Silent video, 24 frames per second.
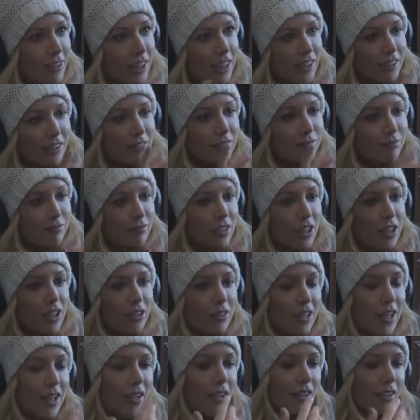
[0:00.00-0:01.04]
and
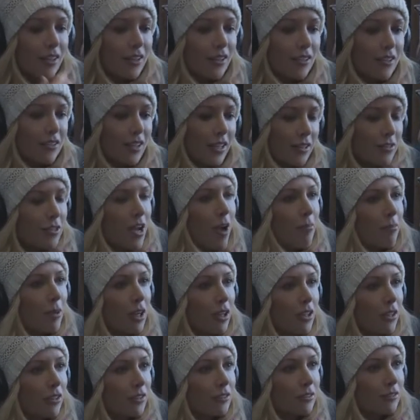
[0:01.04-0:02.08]
like Top
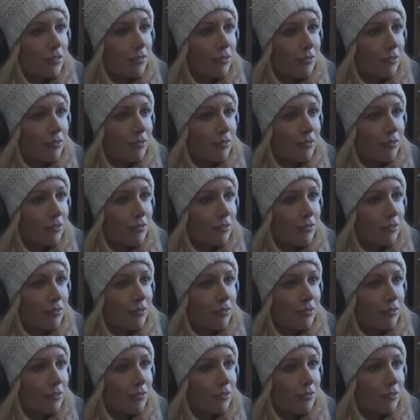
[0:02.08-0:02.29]
Gun.